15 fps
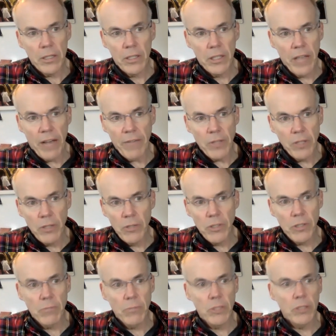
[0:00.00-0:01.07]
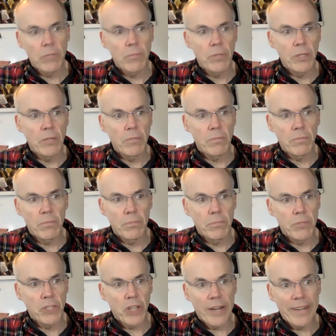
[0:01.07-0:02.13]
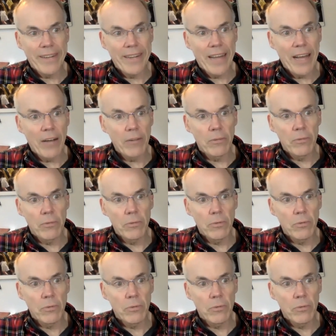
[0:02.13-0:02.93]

Gavin Newsom should be shutting down